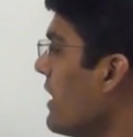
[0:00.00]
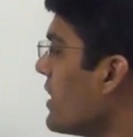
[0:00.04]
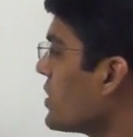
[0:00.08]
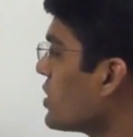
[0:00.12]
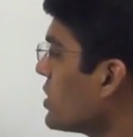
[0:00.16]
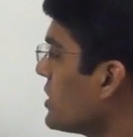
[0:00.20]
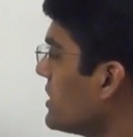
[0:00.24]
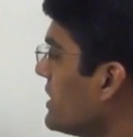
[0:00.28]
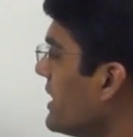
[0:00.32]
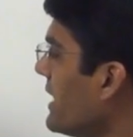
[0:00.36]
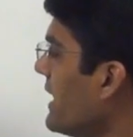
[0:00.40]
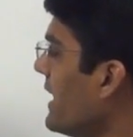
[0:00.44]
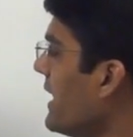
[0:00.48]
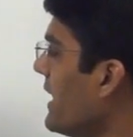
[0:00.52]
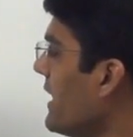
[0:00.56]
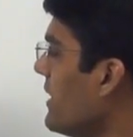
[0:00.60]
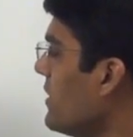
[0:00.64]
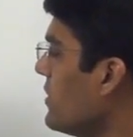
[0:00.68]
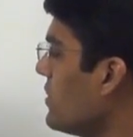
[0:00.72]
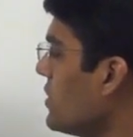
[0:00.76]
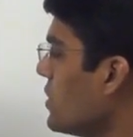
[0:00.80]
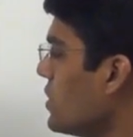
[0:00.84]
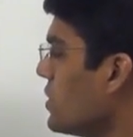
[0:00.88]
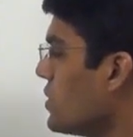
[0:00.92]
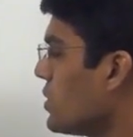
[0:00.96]
So 3
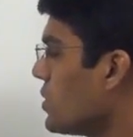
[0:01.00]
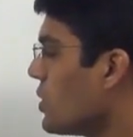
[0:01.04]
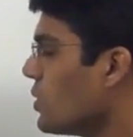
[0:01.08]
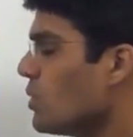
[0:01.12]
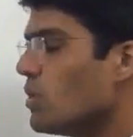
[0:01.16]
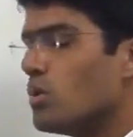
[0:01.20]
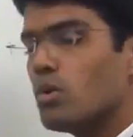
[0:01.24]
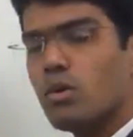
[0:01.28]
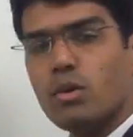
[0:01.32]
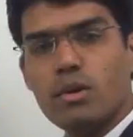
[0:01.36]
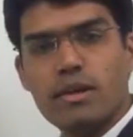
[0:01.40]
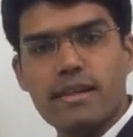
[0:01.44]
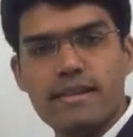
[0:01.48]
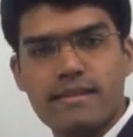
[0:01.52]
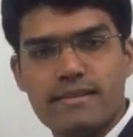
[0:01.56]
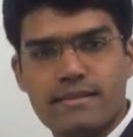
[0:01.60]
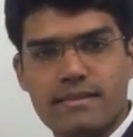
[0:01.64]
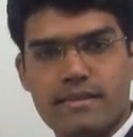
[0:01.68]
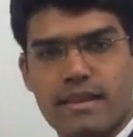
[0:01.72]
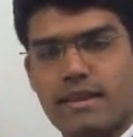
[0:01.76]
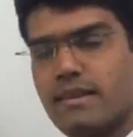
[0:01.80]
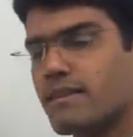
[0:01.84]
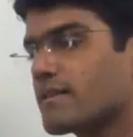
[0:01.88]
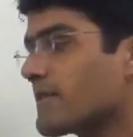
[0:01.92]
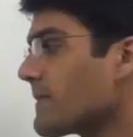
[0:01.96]
into 2 is
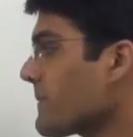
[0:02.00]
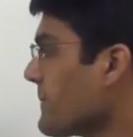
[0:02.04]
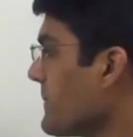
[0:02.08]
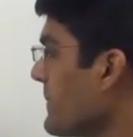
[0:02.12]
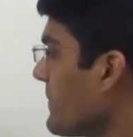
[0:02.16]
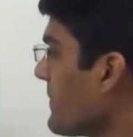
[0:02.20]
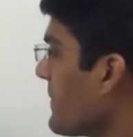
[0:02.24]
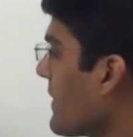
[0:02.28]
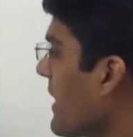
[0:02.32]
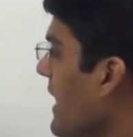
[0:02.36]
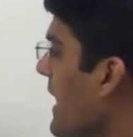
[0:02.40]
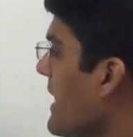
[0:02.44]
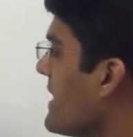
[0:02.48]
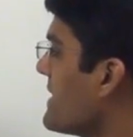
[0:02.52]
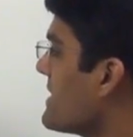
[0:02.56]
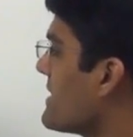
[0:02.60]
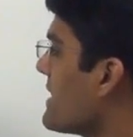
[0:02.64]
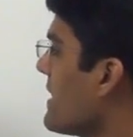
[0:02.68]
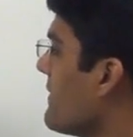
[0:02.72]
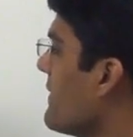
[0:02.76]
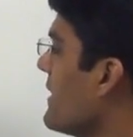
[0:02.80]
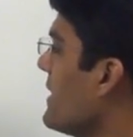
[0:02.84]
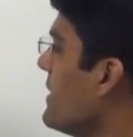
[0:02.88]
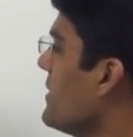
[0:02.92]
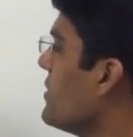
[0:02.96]
6 and
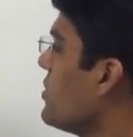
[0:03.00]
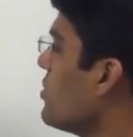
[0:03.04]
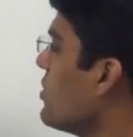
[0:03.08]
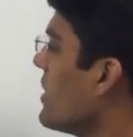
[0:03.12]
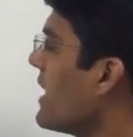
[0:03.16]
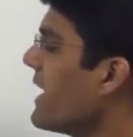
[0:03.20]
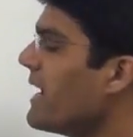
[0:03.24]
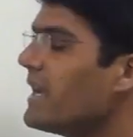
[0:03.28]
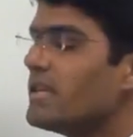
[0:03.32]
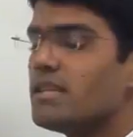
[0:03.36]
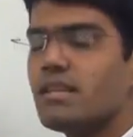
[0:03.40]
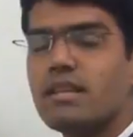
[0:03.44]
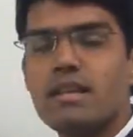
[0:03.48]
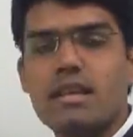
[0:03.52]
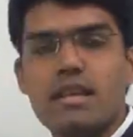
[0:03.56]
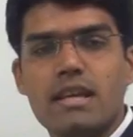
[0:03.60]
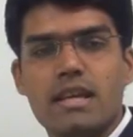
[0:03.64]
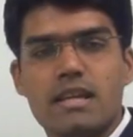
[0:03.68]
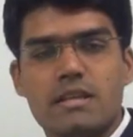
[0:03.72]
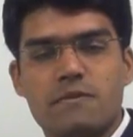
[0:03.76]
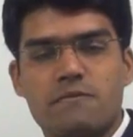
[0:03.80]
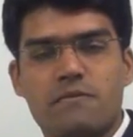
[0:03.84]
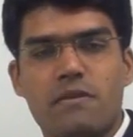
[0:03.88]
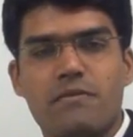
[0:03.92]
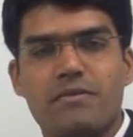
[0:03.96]
7 into 8
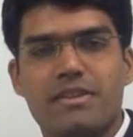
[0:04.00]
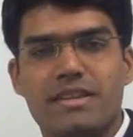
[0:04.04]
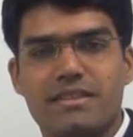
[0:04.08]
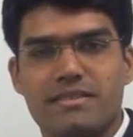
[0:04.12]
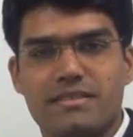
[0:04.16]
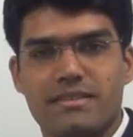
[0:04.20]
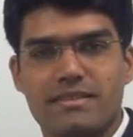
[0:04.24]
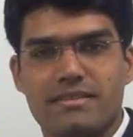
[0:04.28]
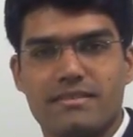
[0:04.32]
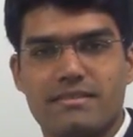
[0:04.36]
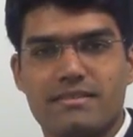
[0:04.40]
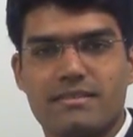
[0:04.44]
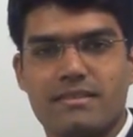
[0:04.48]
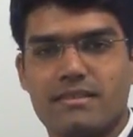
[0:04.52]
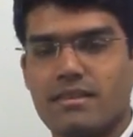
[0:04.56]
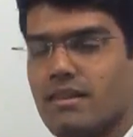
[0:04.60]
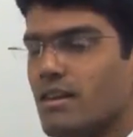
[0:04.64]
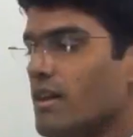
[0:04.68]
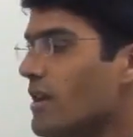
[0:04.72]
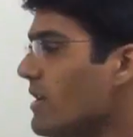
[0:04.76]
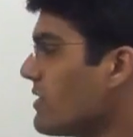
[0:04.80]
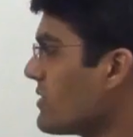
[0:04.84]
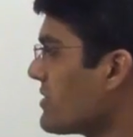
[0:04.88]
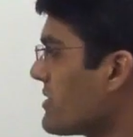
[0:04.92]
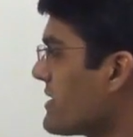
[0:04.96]
is 56.
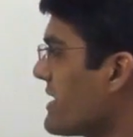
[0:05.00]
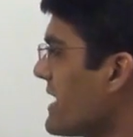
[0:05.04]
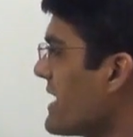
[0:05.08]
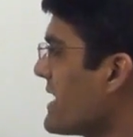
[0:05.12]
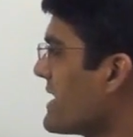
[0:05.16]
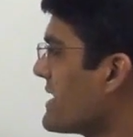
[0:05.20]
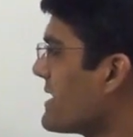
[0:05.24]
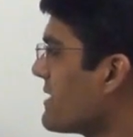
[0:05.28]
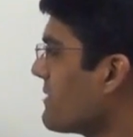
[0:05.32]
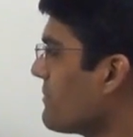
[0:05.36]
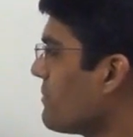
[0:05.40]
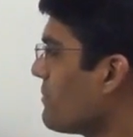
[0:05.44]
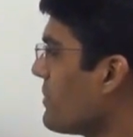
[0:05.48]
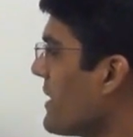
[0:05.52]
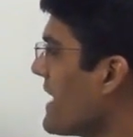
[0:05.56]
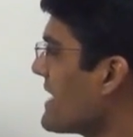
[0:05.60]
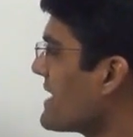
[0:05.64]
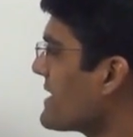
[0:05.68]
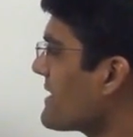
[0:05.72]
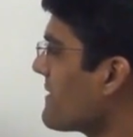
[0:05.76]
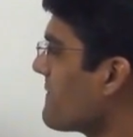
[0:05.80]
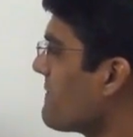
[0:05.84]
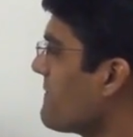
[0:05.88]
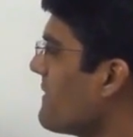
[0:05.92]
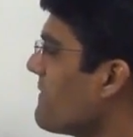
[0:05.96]
6
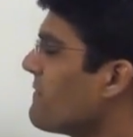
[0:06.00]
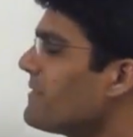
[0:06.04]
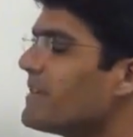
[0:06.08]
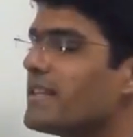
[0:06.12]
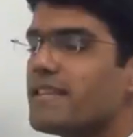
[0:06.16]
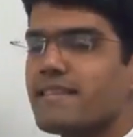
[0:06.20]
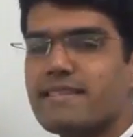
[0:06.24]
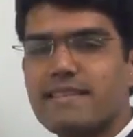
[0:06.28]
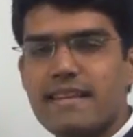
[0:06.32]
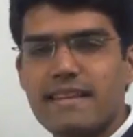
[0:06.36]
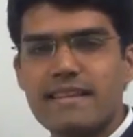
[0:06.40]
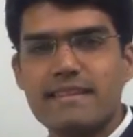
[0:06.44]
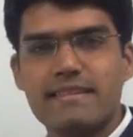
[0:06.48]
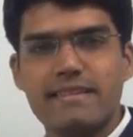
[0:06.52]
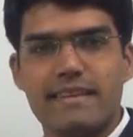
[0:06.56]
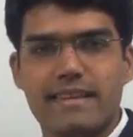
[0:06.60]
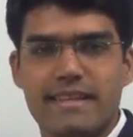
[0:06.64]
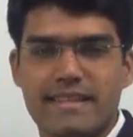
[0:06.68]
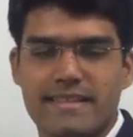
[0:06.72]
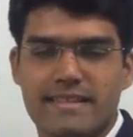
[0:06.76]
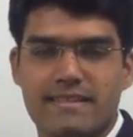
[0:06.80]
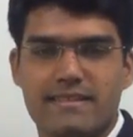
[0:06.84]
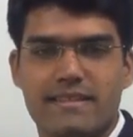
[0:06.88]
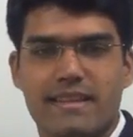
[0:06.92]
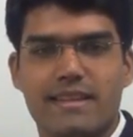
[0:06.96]
plus 56
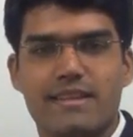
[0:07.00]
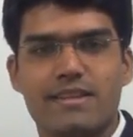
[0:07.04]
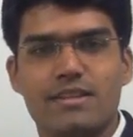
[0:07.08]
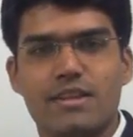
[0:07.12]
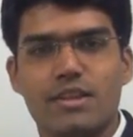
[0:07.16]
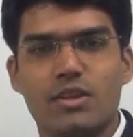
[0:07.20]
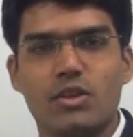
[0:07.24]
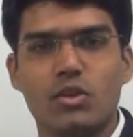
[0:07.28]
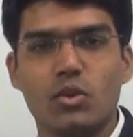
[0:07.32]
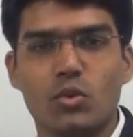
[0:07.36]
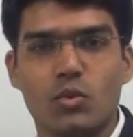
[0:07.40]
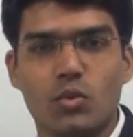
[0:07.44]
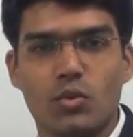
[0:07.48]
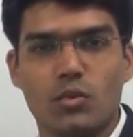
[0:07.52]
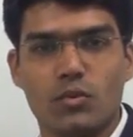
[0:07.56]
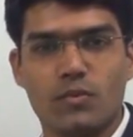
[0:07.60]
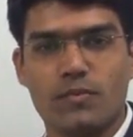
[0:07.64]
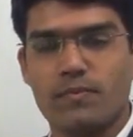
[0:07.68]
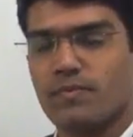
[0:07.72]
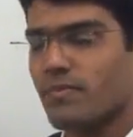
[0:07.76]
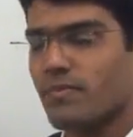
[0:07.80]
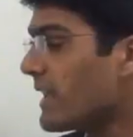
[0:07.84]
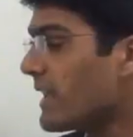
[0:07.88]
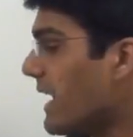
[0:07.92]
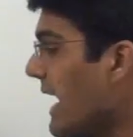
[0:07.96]
is 62
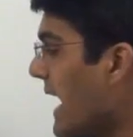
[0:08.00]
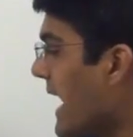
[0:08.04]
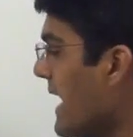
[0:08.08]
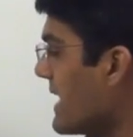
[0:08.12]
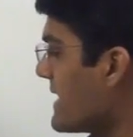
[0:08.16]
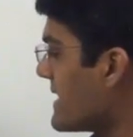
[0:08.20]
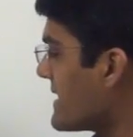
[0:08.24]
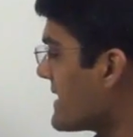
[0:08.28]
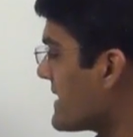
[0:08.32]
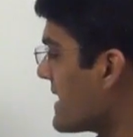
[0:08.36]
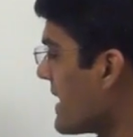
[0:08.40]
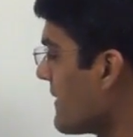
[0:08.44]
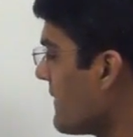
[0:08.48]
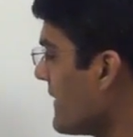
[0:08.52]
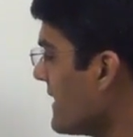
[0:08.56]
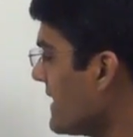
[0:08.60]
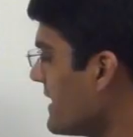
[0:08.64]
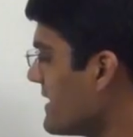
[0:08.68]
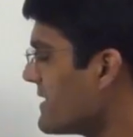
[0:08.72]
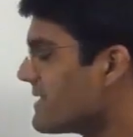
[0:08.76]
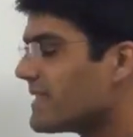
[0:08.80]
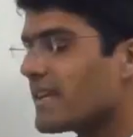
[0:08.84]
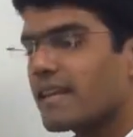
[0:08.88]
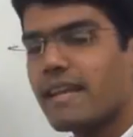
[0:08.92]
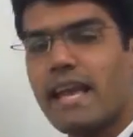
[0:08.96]
and 7
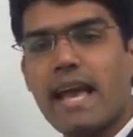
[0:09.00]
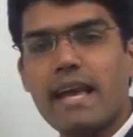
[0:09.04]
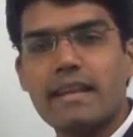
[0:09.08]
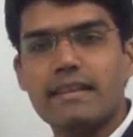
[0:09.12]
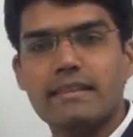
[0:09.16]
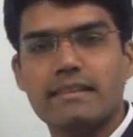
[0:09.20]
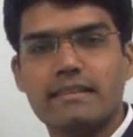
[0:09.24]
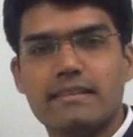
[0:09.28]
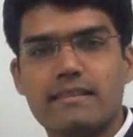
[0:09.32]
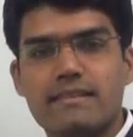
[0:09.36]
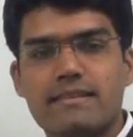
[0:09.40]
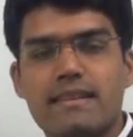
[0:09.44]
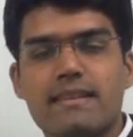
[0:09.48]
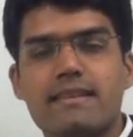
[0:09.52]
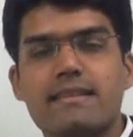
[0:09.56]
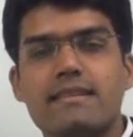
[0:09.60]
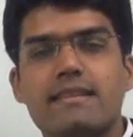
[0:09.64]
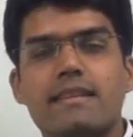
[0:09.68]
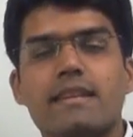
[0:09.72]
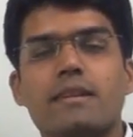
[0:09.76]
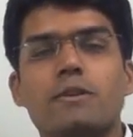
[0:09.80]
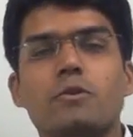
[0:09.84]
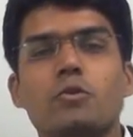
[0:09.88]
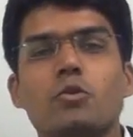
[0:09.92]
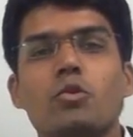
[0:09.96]
is the carry.
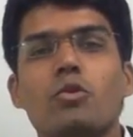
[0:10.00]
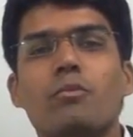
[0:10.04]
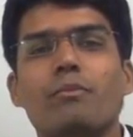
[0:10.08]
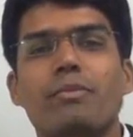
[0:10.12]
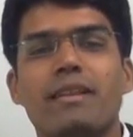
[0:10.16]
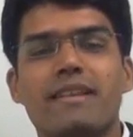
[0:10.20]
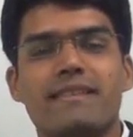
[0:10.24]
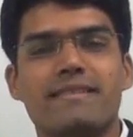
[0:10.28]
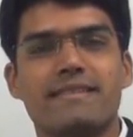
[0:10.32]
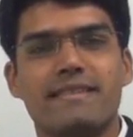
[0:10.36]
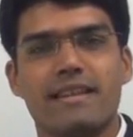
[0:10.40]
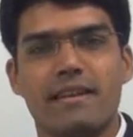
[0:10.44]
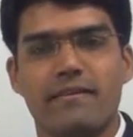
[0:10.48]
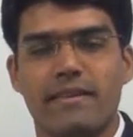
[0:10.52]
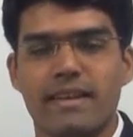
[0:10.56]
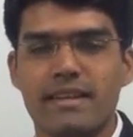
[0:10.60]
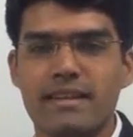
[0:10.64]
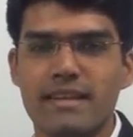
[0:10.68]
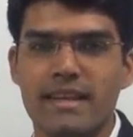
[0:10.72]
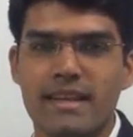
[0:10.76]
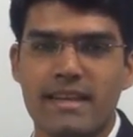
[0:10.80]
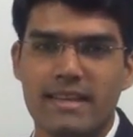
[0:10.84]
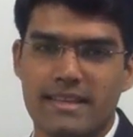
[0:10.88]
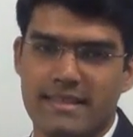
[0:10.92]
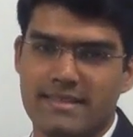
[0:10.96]
62 plus 7
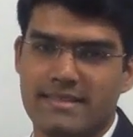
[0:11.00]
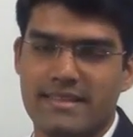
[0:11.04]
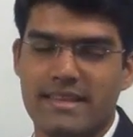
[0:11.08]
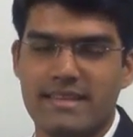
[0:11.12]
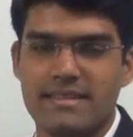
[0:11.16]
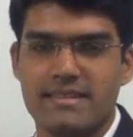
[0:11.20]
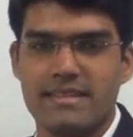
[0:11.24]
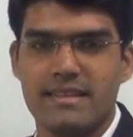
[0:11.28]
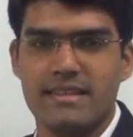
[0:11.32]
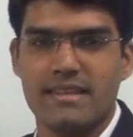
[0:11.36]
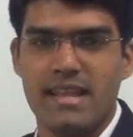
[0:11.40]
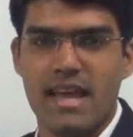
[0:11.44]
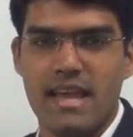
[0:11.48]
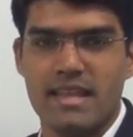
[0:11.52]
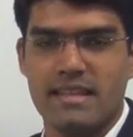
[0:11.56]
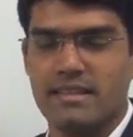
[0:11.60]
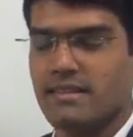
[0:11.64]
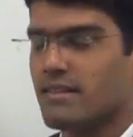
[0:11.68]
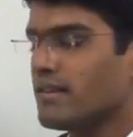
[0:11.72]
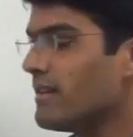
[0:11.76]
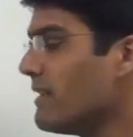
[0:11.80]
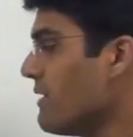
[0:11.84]
is 69.